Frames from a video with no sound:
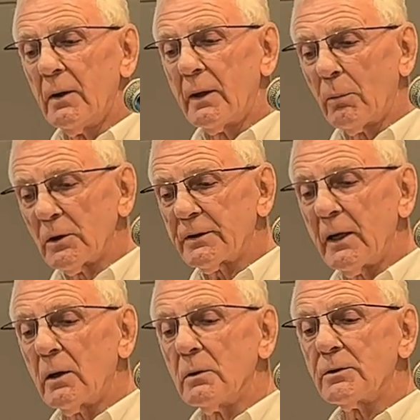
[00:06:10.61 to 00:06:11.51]
Double
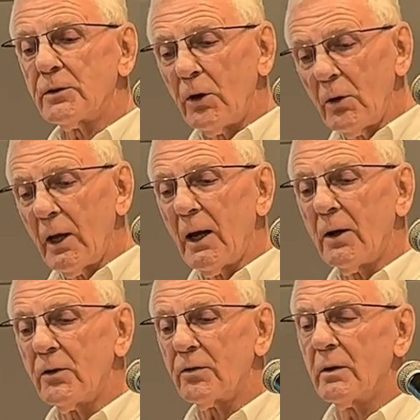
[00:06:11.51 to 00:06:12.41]
singles,
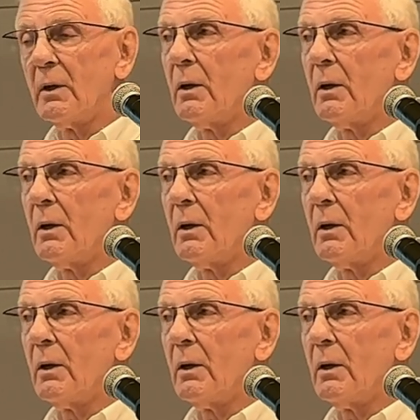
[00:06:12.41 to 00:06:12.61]
studios.